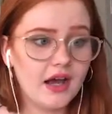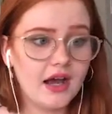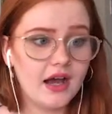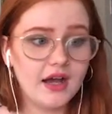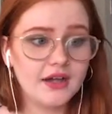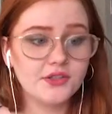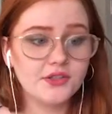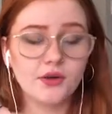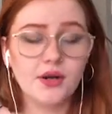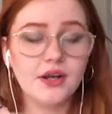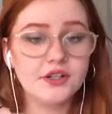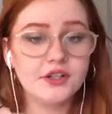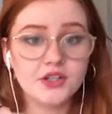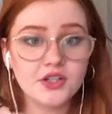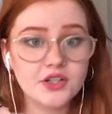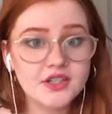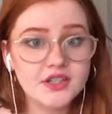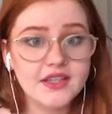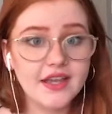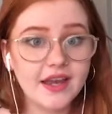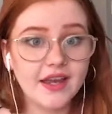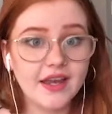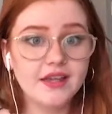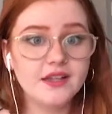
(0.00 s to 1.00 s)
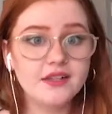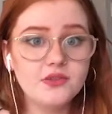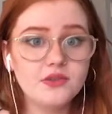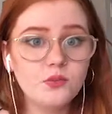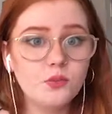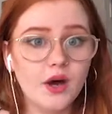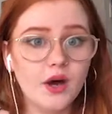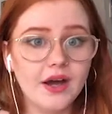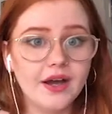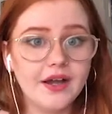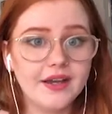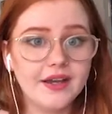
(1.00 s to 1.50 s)
I don't understand
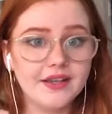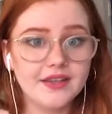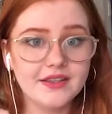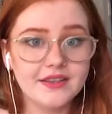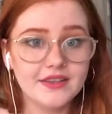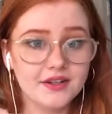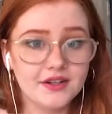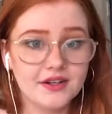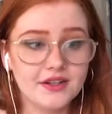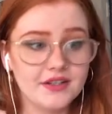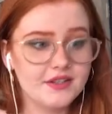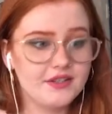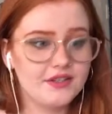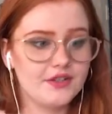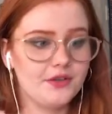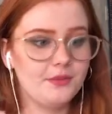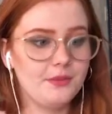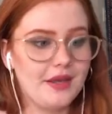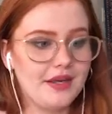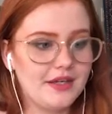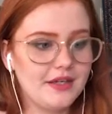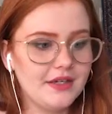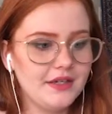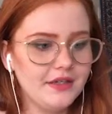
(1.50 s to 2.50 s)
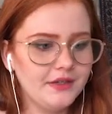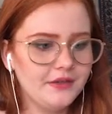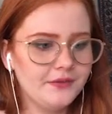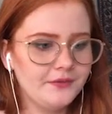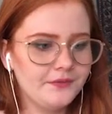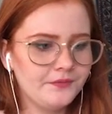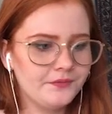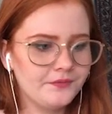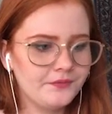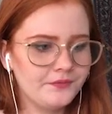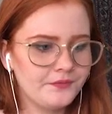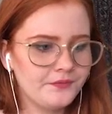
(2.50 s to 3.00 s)
why there is so many.
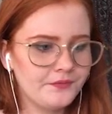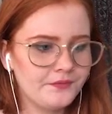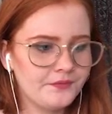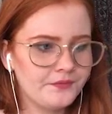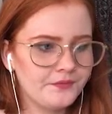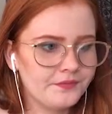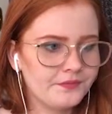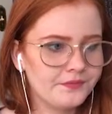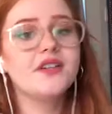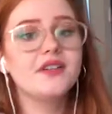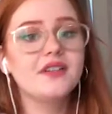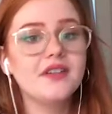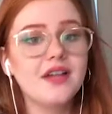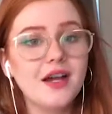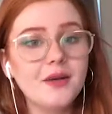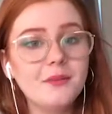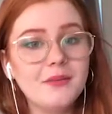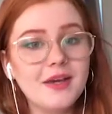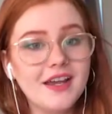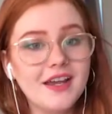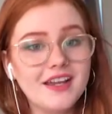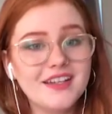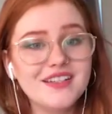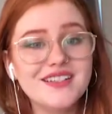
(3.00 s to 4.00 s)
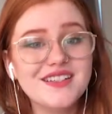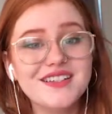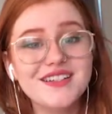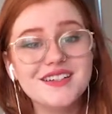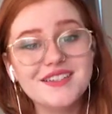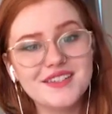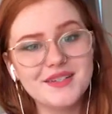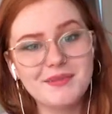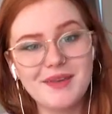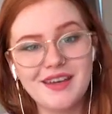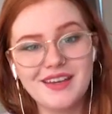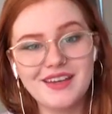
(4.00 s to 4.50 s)
So now my idea
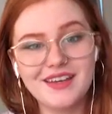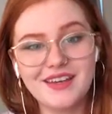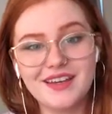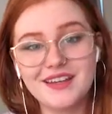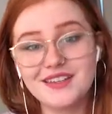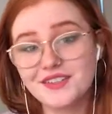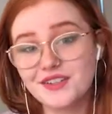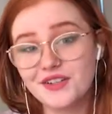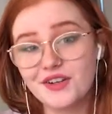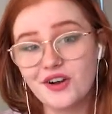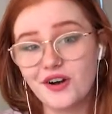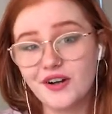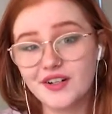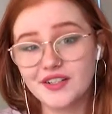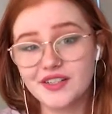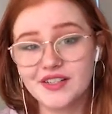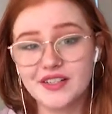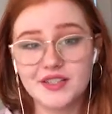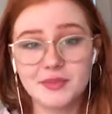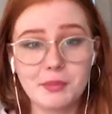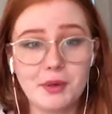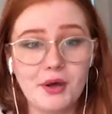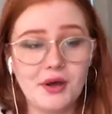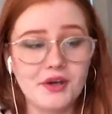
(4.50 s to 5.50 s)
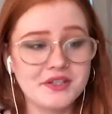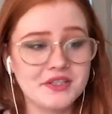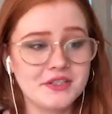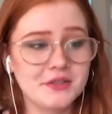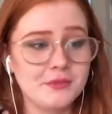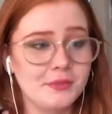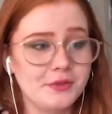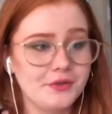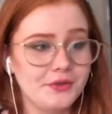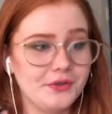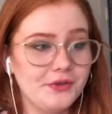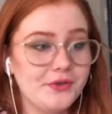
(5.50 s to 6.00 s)
is to make it as gaudy as
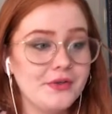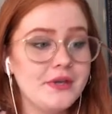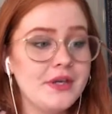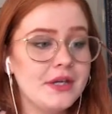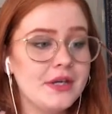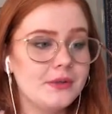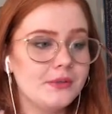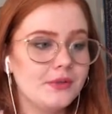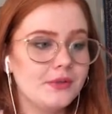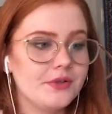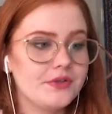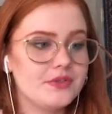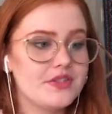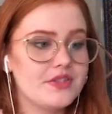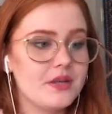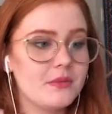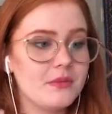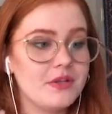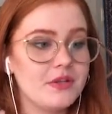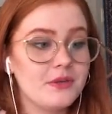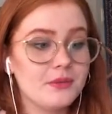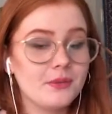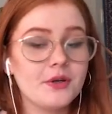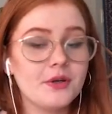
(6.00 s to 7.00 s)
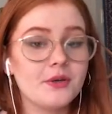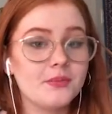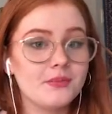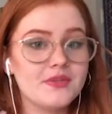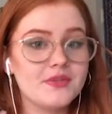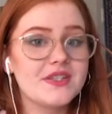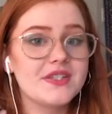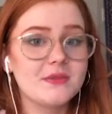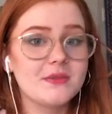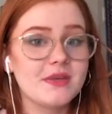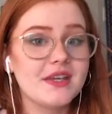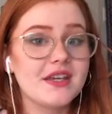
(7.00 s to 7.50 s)
possible. Well, some of the
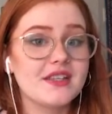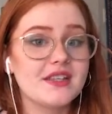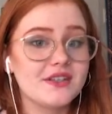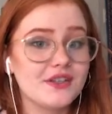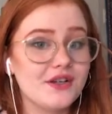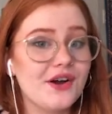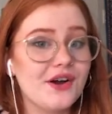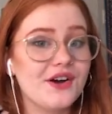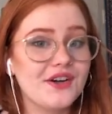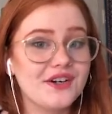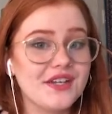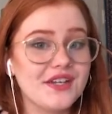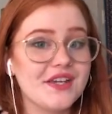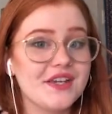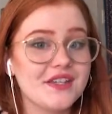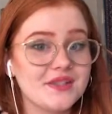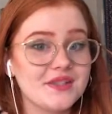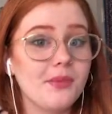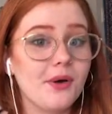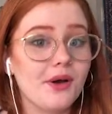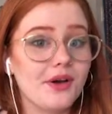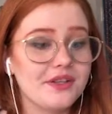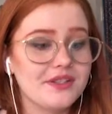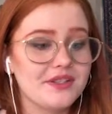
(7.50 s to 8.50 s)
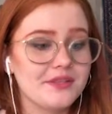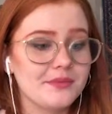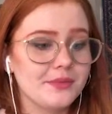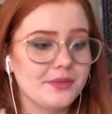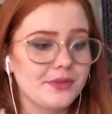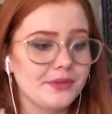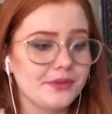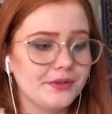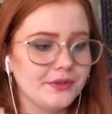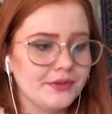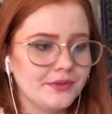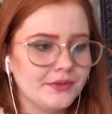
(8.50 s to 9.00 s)
rooms to be as gaudy as
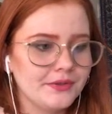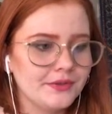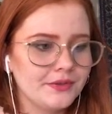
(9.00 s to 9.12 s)
possible.